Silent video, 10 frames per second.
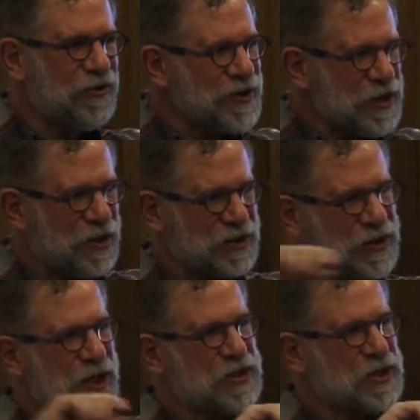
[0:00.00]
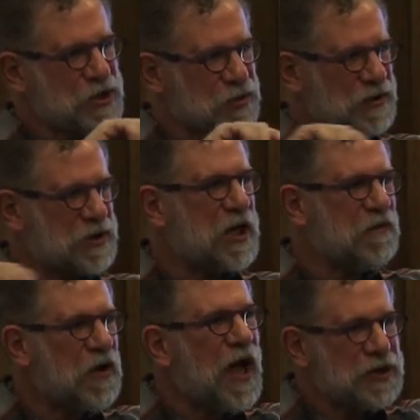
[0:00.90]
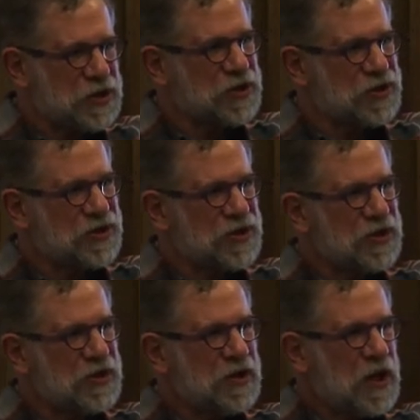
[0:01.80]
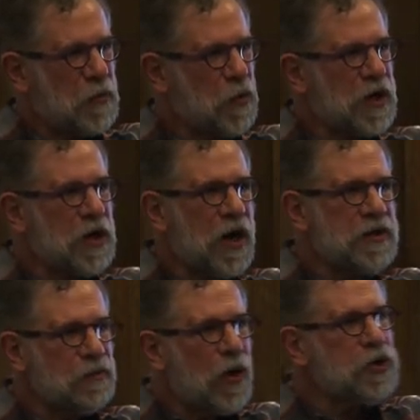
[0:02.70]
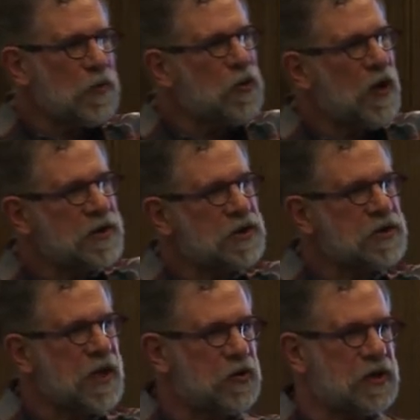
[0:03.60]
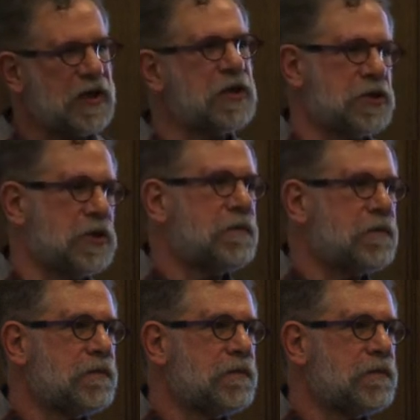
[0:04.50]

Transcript: horizontal slices through a set of classes, working on multiple classes simultaneously.